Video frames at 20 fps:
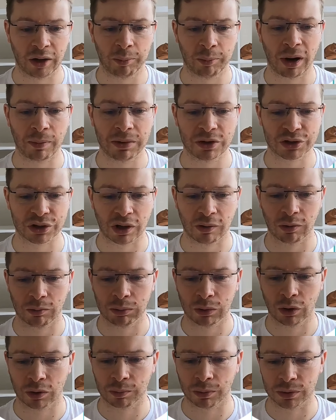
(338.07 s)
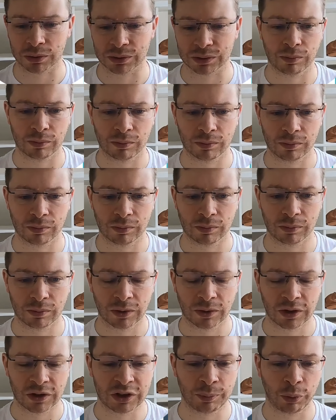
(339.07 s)
publish our blog post.
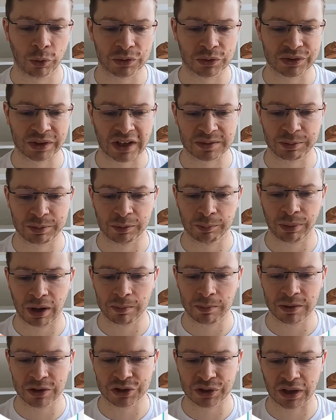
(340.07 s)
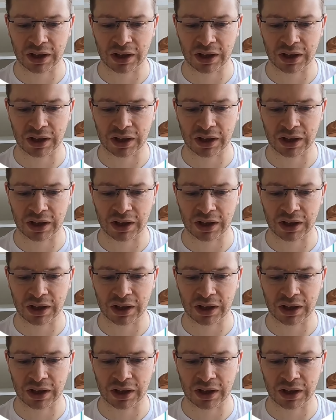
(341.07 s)
The post has been published,